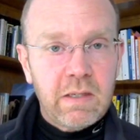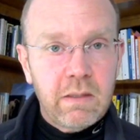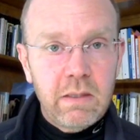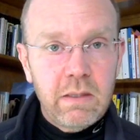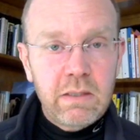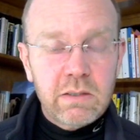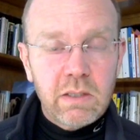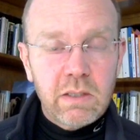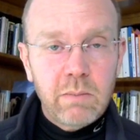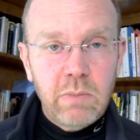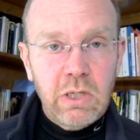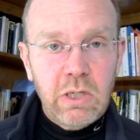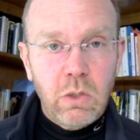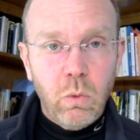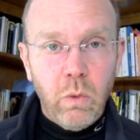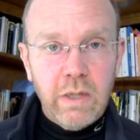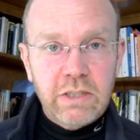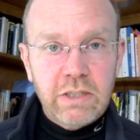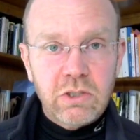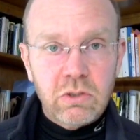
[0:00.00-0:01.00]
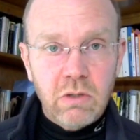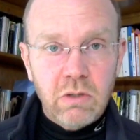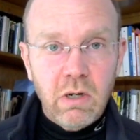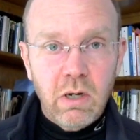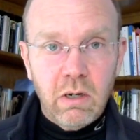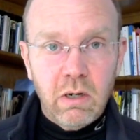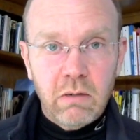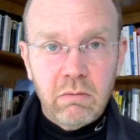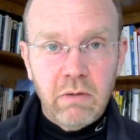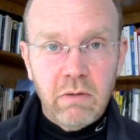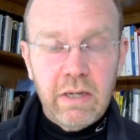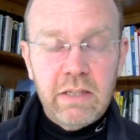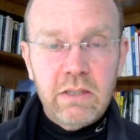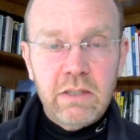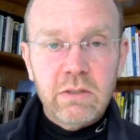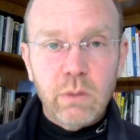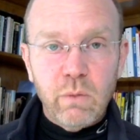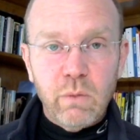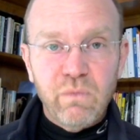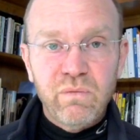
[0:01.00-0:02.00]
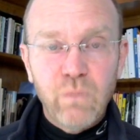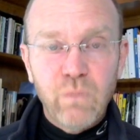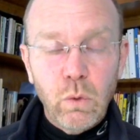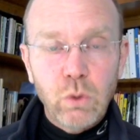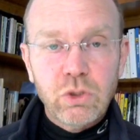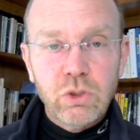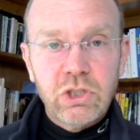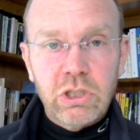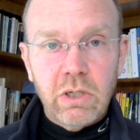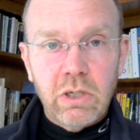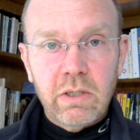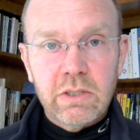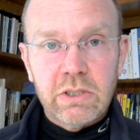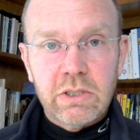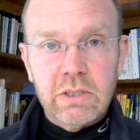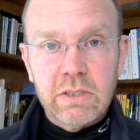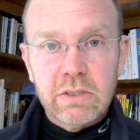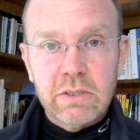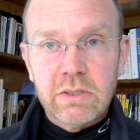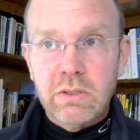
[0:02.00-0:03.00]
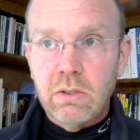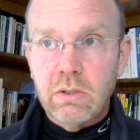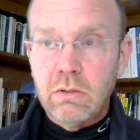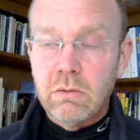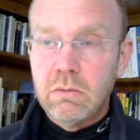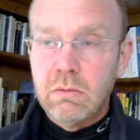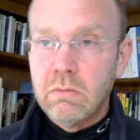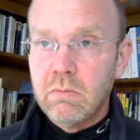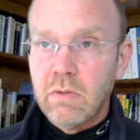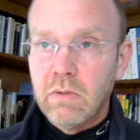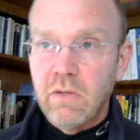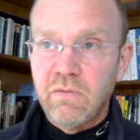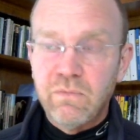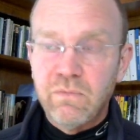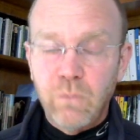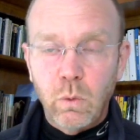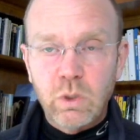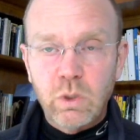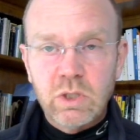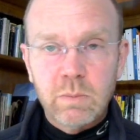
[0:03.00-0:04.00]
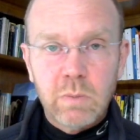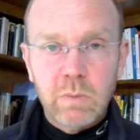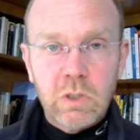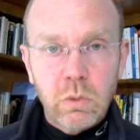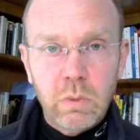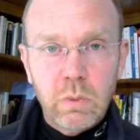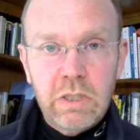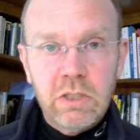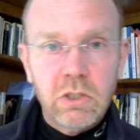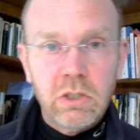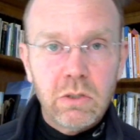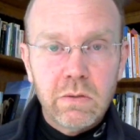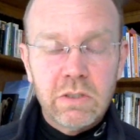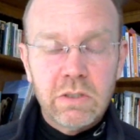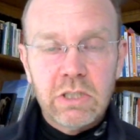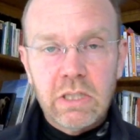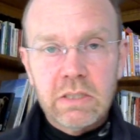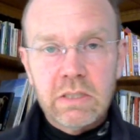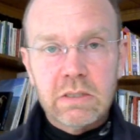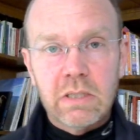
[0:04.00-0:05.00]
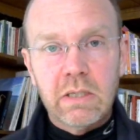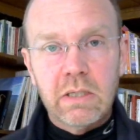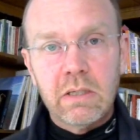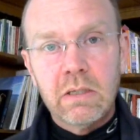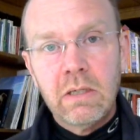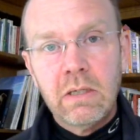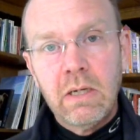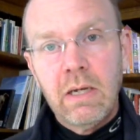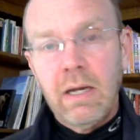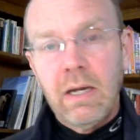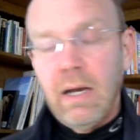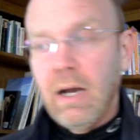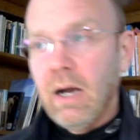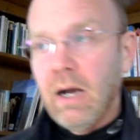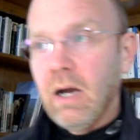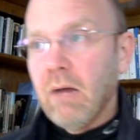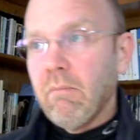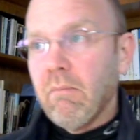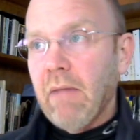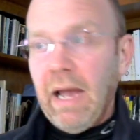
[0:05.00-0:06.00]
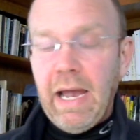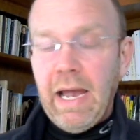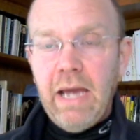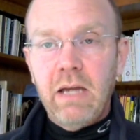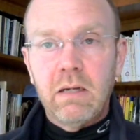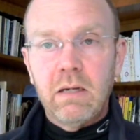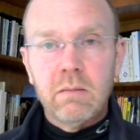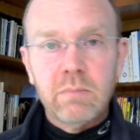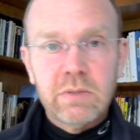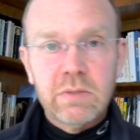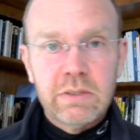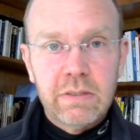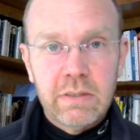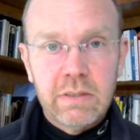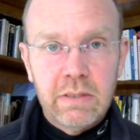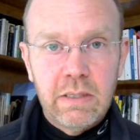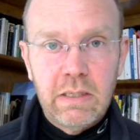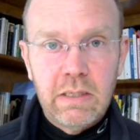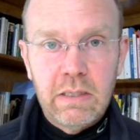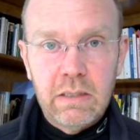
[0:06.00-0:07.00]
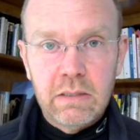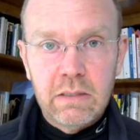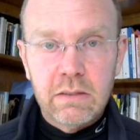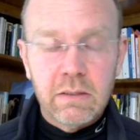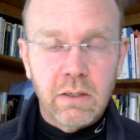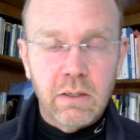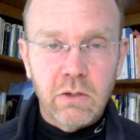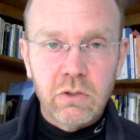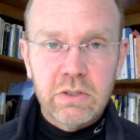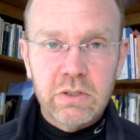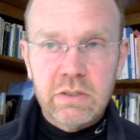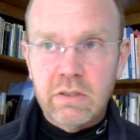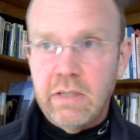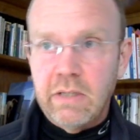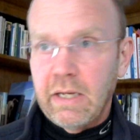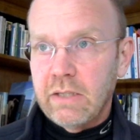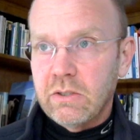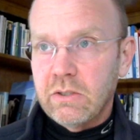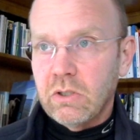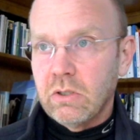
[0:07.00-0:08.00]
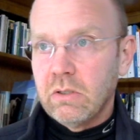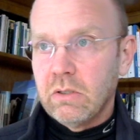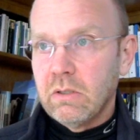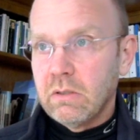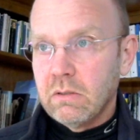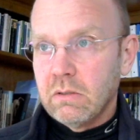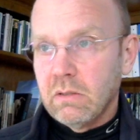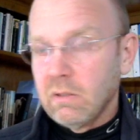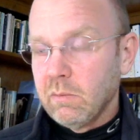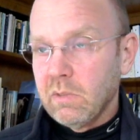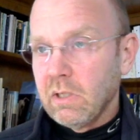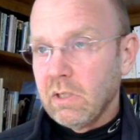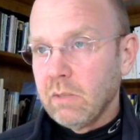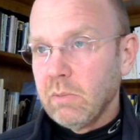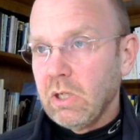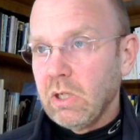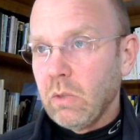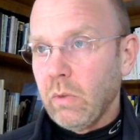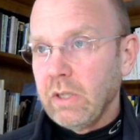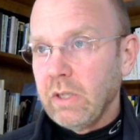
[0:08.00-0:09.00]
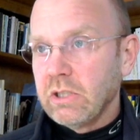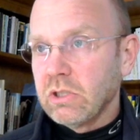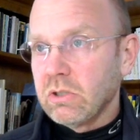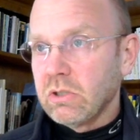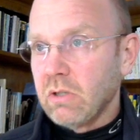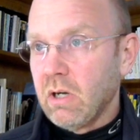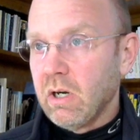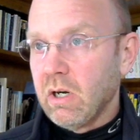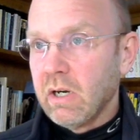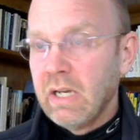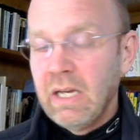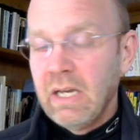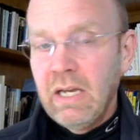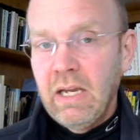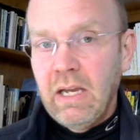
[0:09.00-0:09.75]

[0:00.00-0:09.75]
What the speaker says: These can be quite strong, right? These are full charges. So the force between two adjacent atoms in a crystal lattice can be quite strong.